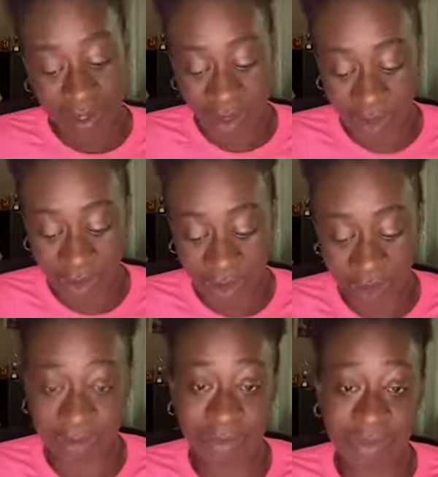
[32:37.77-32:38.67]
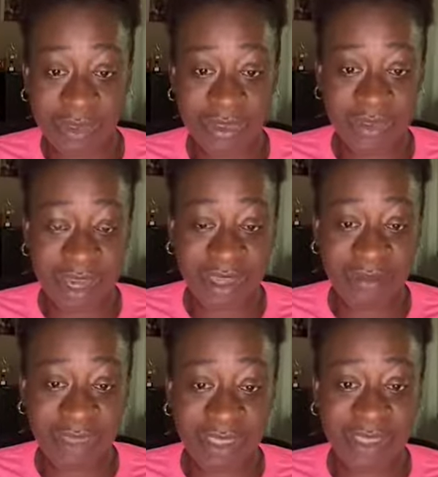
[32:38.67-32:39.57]
Oh, there's a
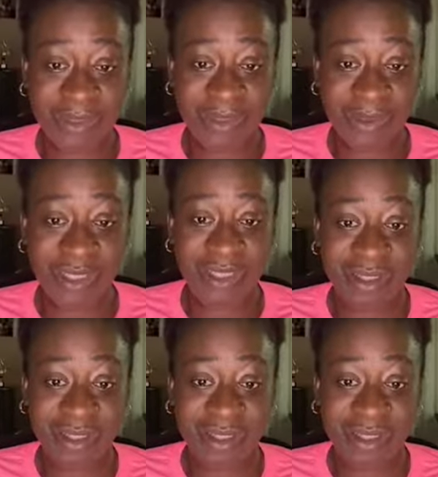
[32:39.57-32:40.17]
trackability to it.